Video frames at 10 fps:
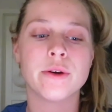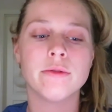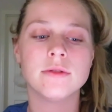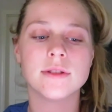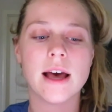
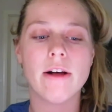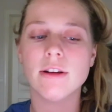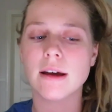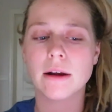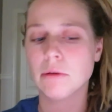no
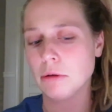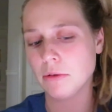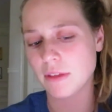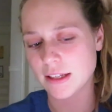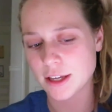talc. I don't know
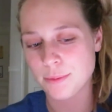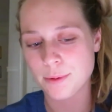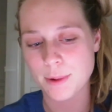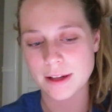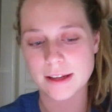if that's how you
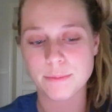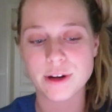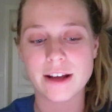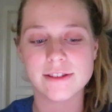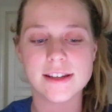
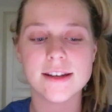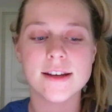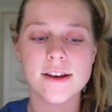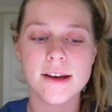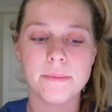pronounce it.
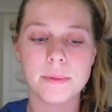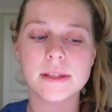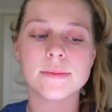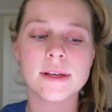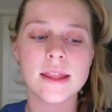
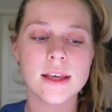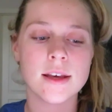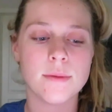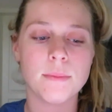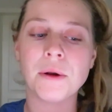Bismuth,
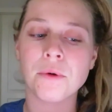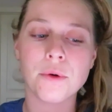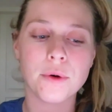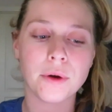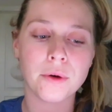
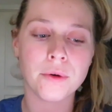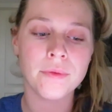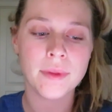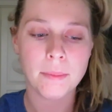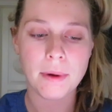mineral
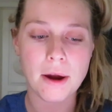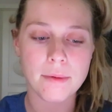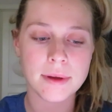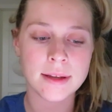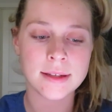oil,
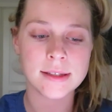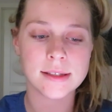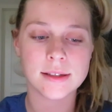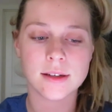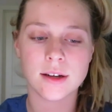
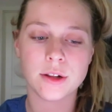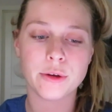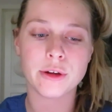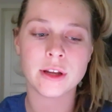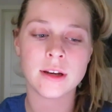parabens,
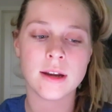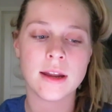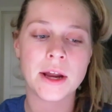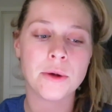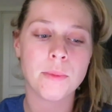gluten,
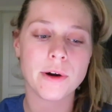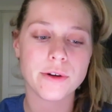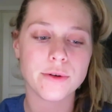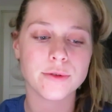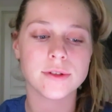
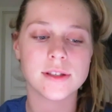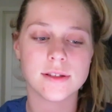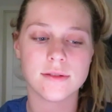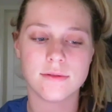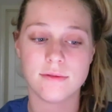nanoparticles,
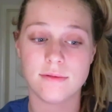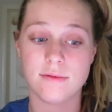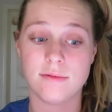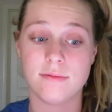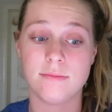
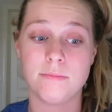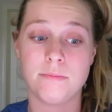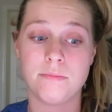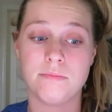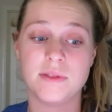
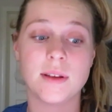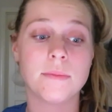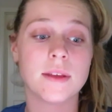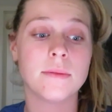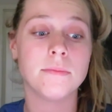
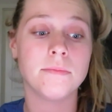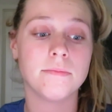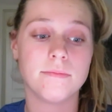something,